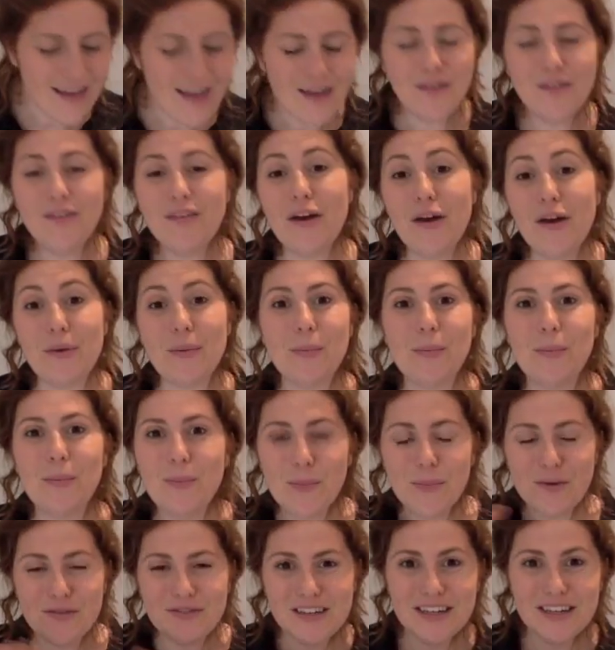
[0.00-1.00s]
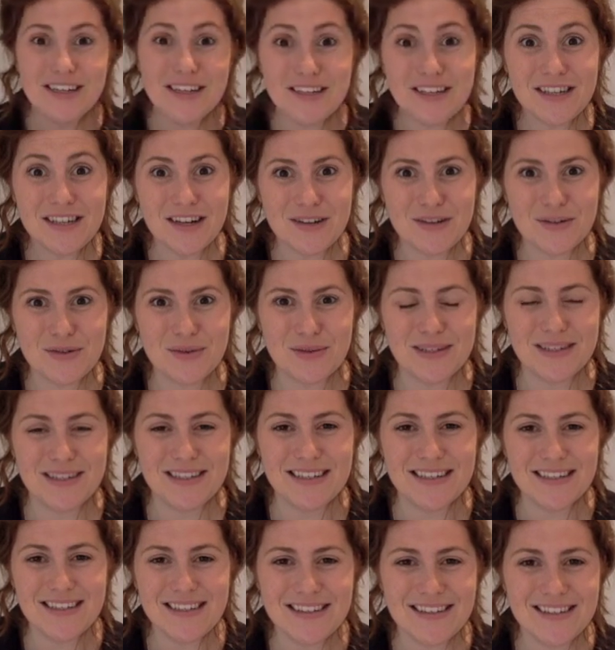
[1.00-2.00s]
So we've done our tongue
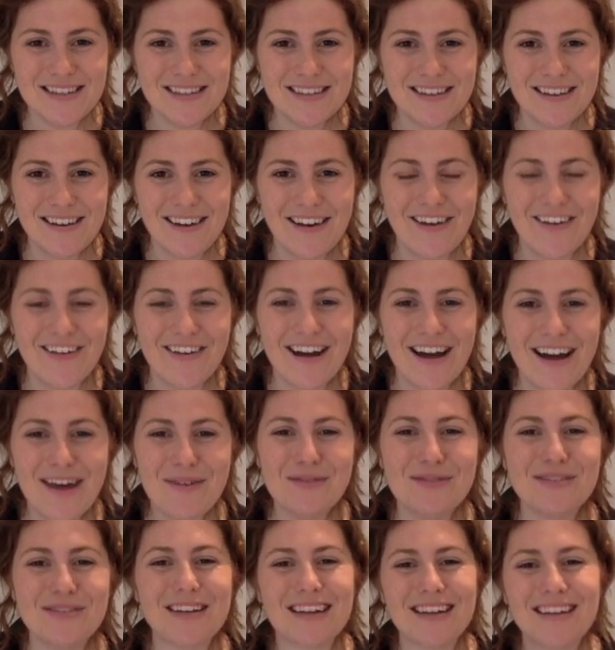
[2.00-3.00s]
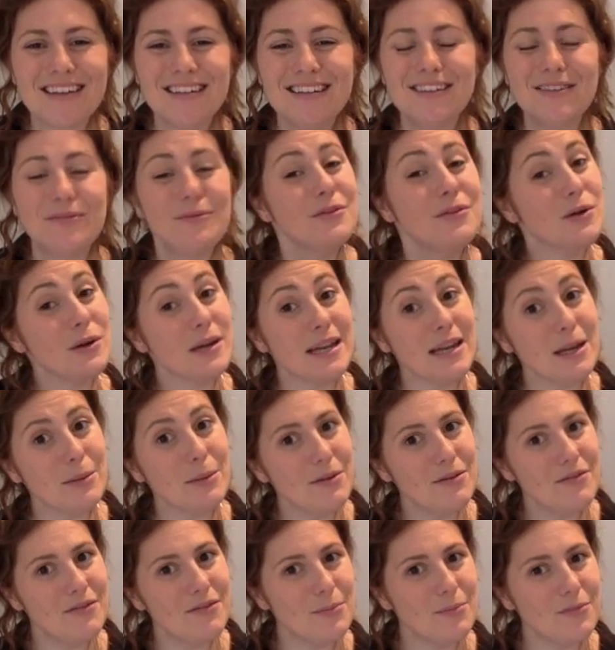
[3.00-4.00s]
twisters, all right? Got a little
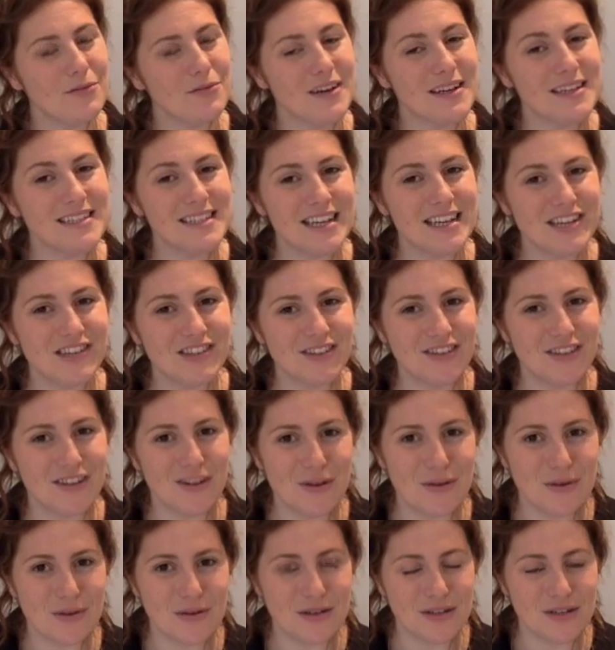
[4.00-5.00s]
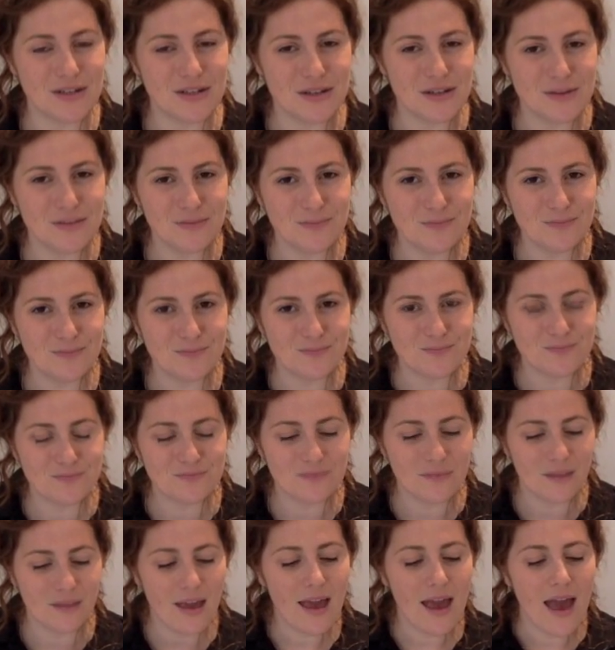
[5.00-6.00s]
bit of improvisation that you can do.
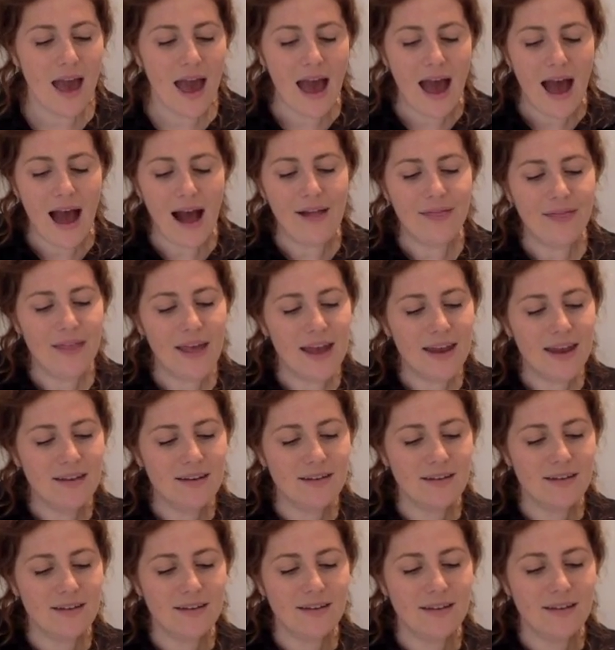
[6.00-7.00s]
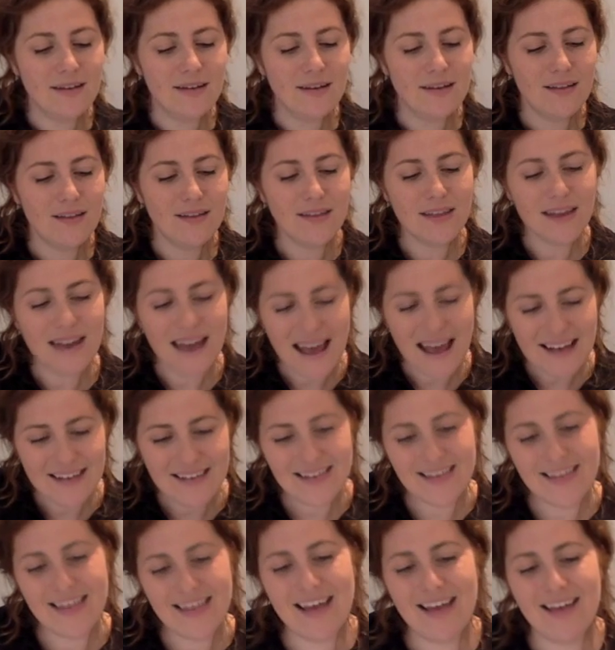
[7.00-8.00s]
And then the next
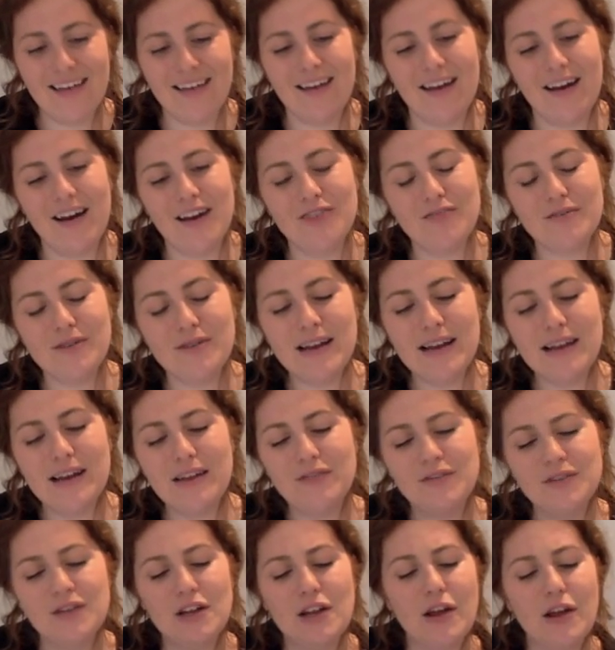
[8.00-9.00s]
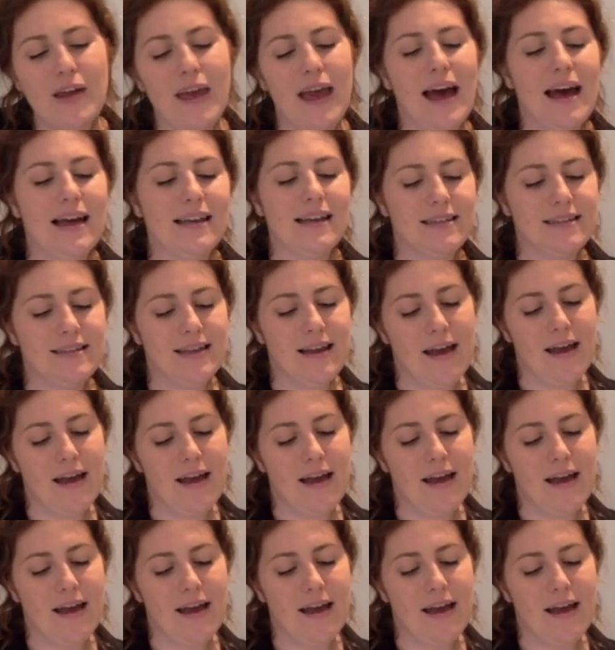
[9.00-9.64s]
thing I'd really love to look at,